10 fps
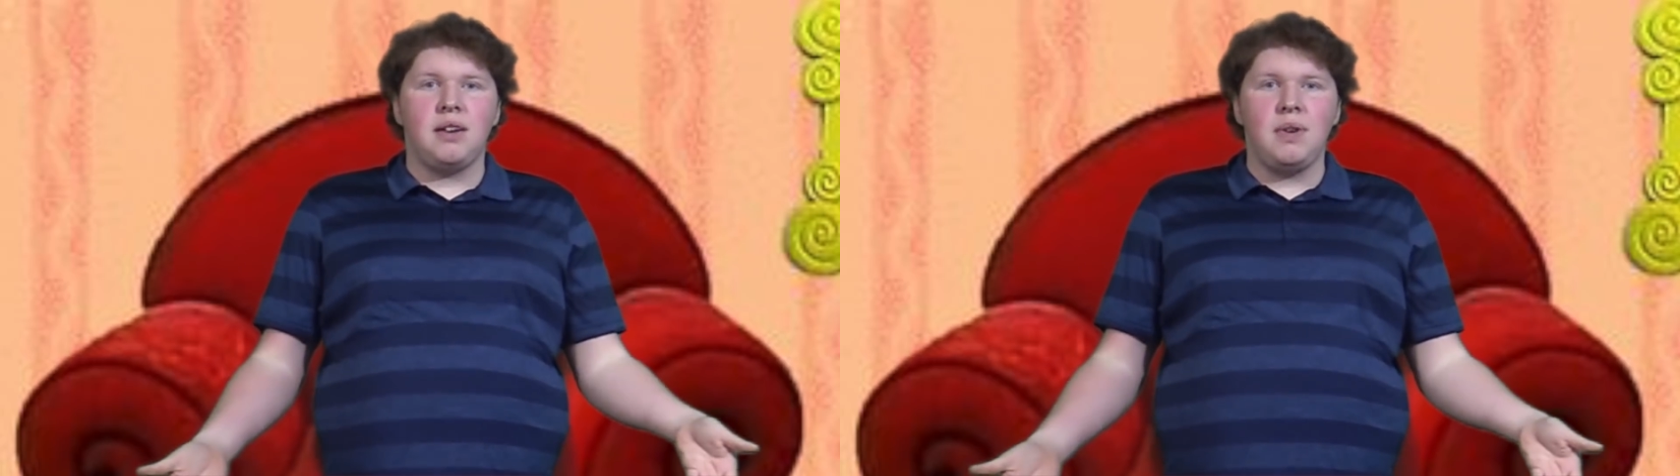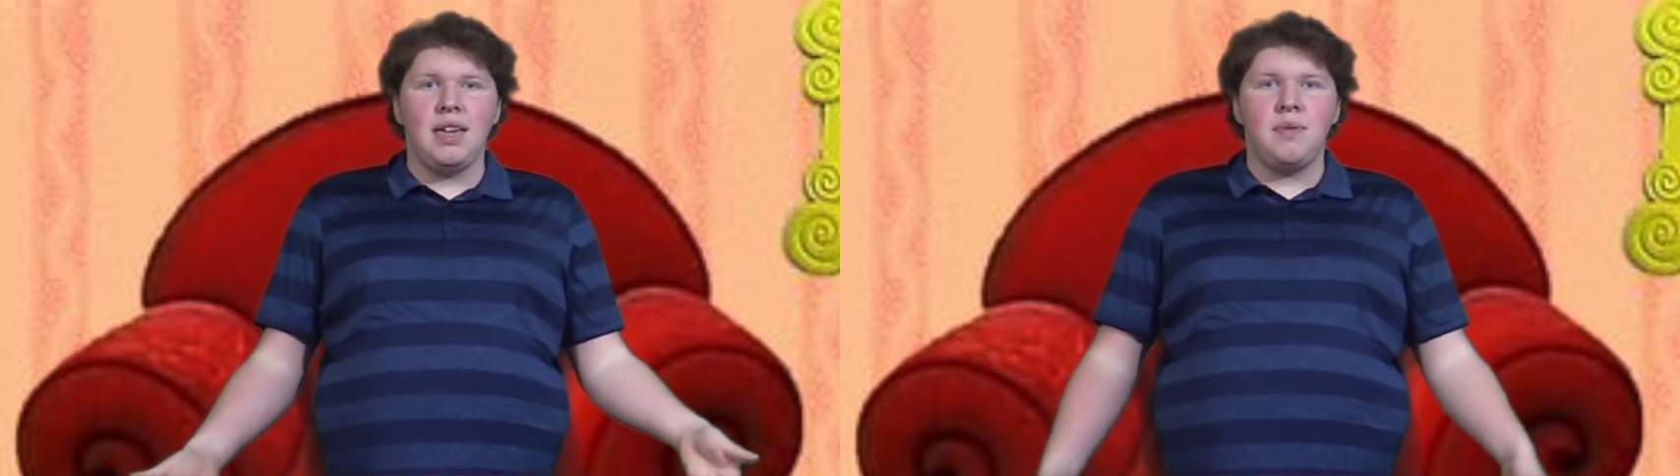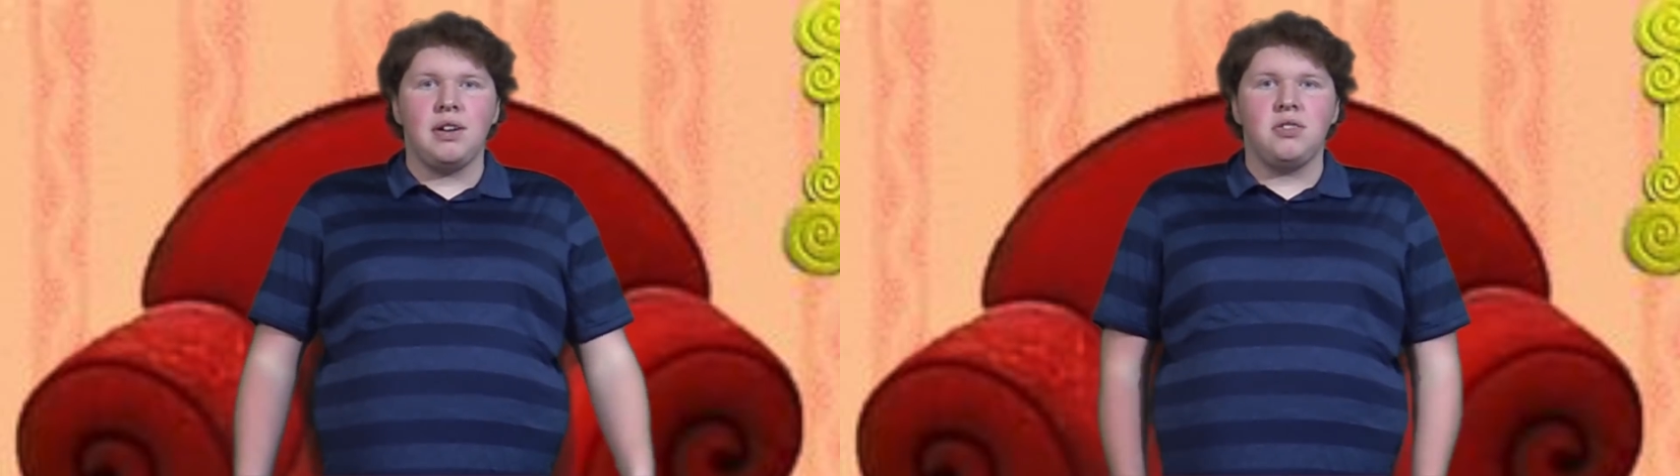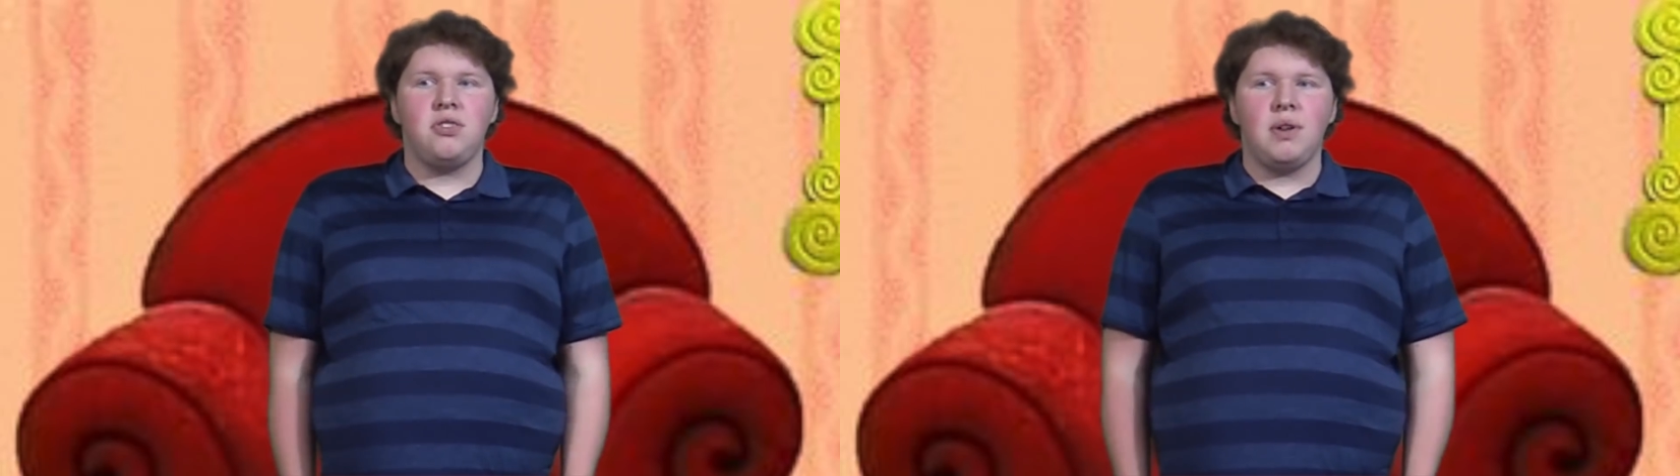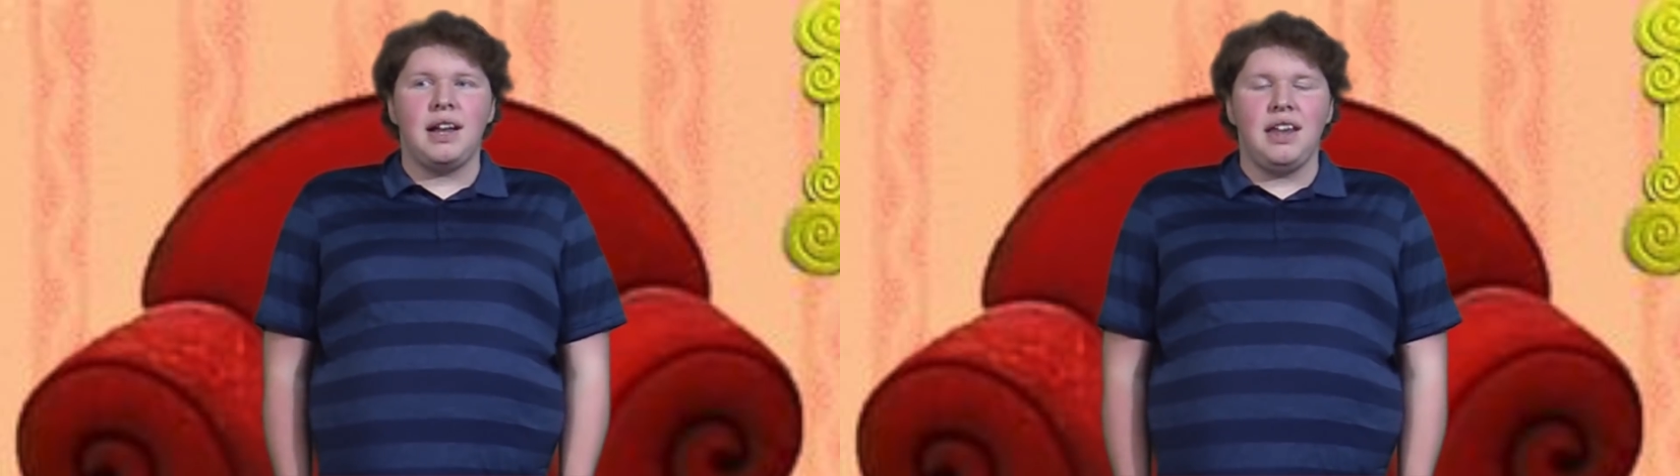we can be able
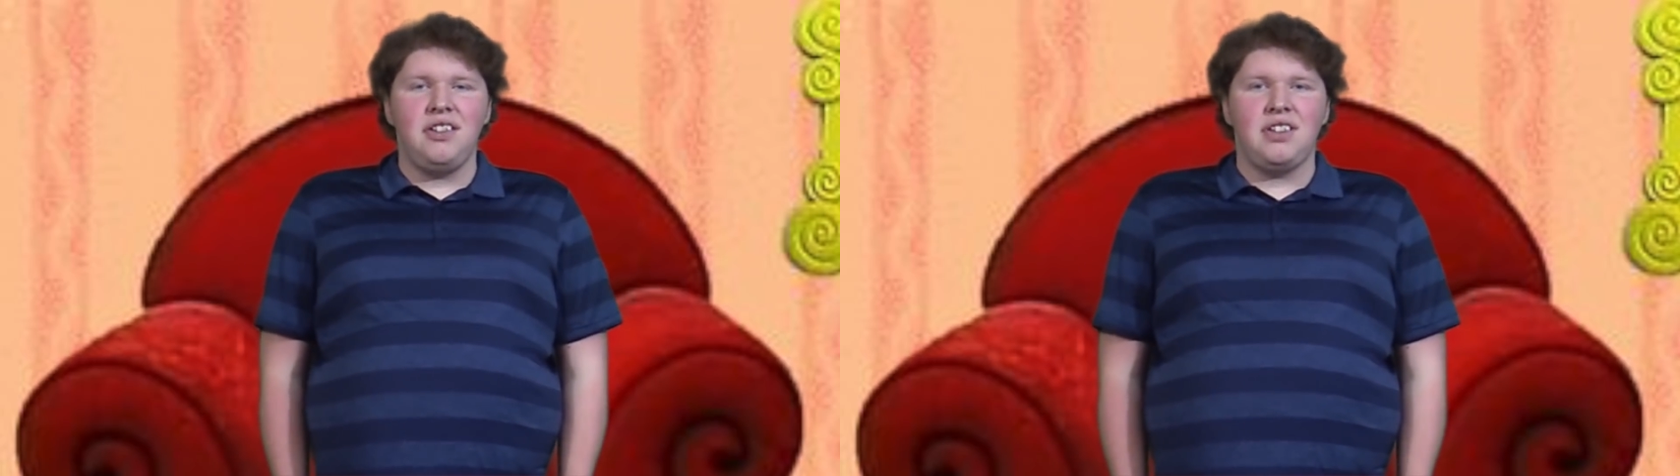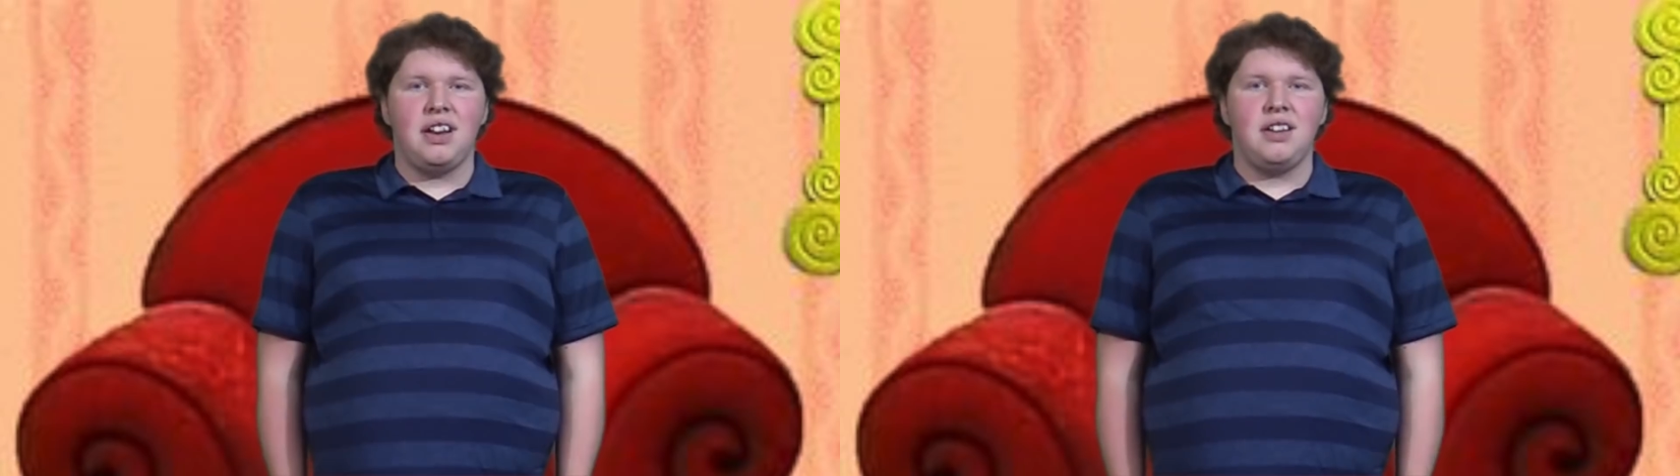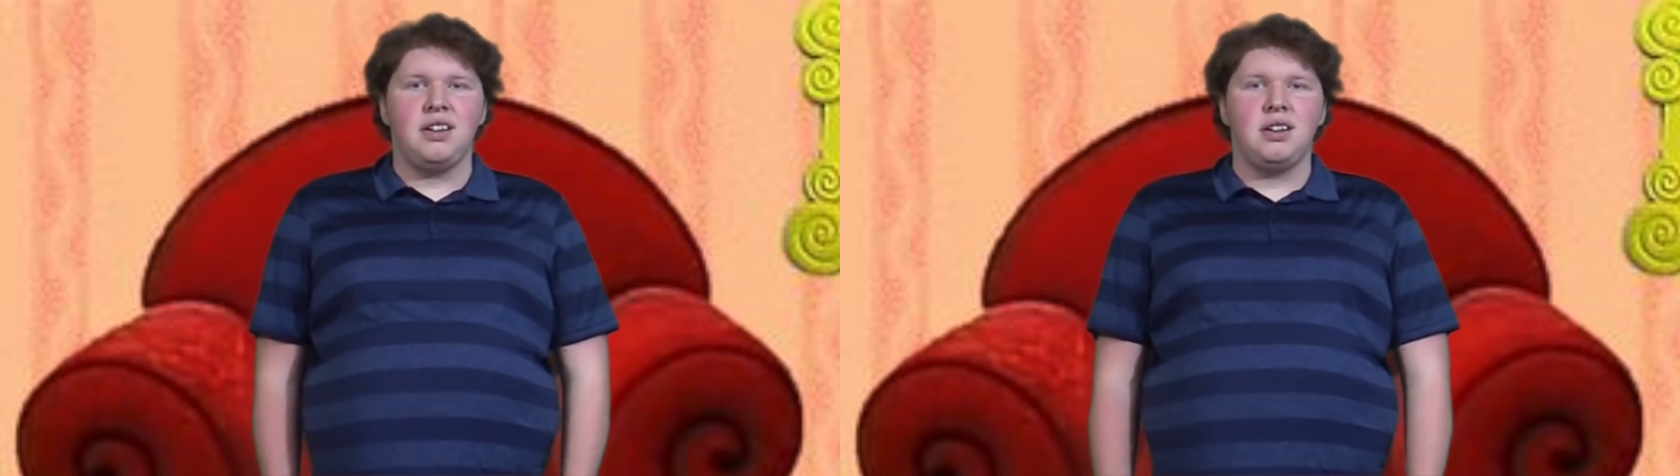to audition.